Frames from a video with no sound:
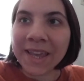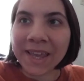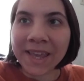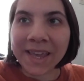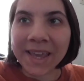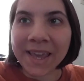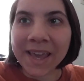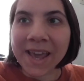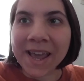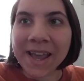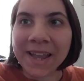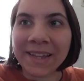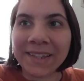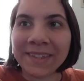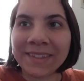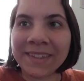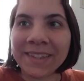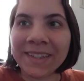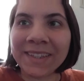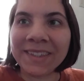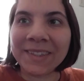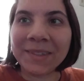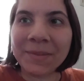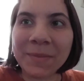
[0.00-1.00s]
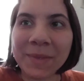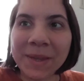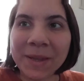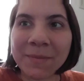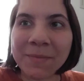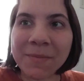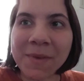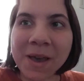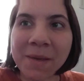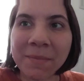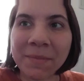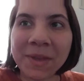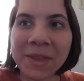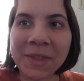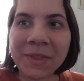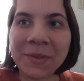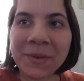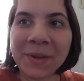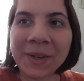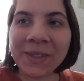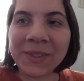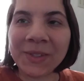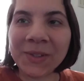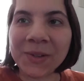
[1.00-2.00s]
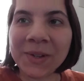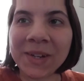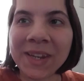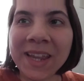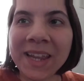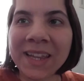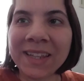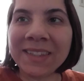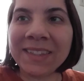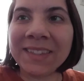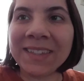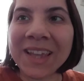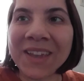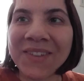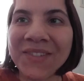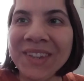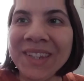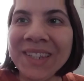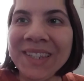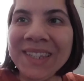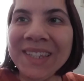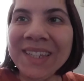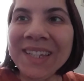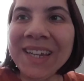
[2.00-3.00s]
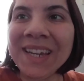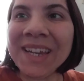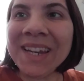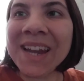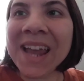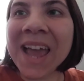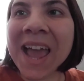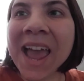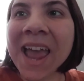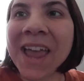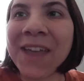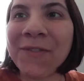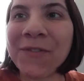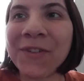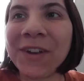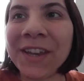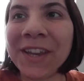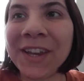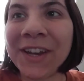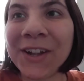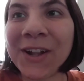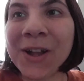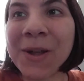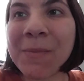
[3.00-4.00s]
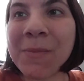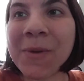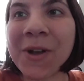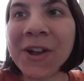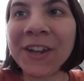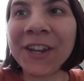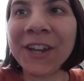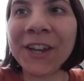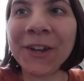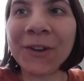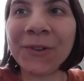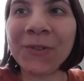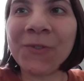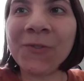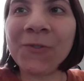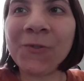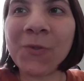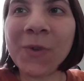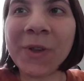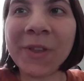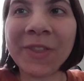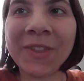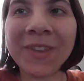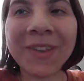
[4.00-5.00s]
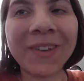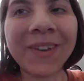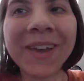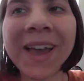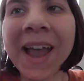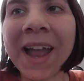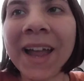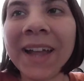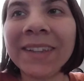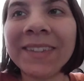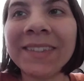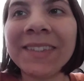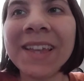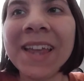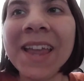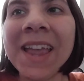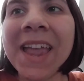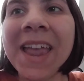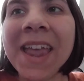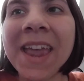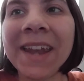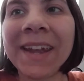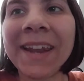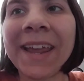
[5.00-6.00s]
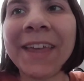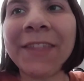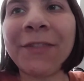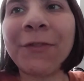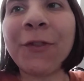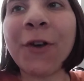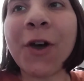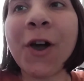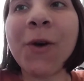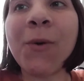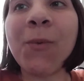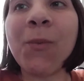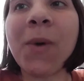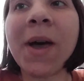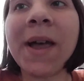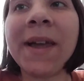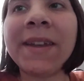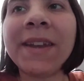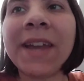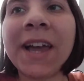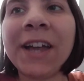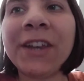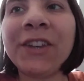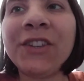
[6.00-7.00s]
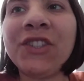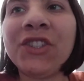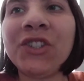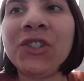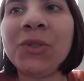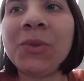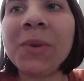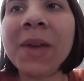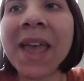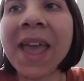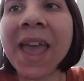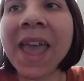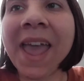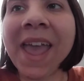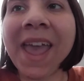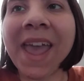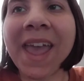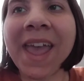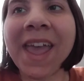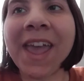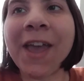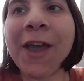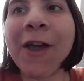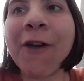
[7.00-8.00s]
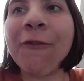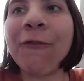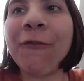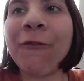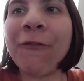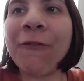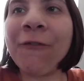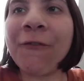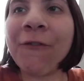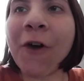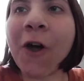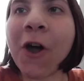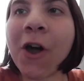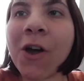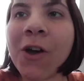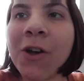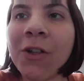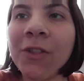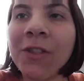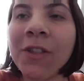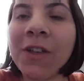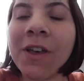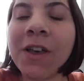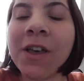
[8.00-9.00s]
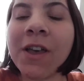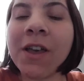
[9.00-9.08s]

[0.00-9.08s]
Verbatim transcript: Hey guys, it's me, Mommy32817. I wanted to come on here with you guys, and I thought why not do a fall